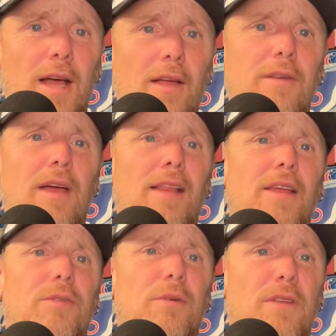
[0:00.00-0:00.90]
I
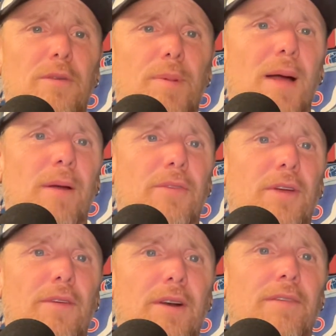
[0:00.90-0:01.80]
like doing these by
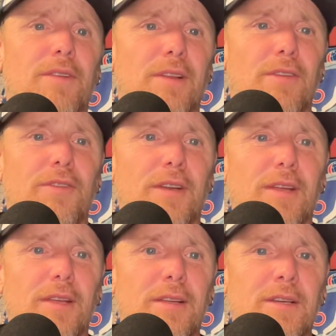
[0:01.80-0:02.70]
myself. I don't have to listen
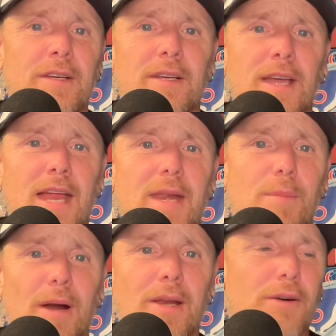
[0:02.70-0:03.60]
to
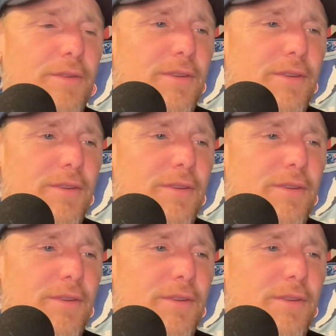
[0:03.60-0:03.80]
anybody or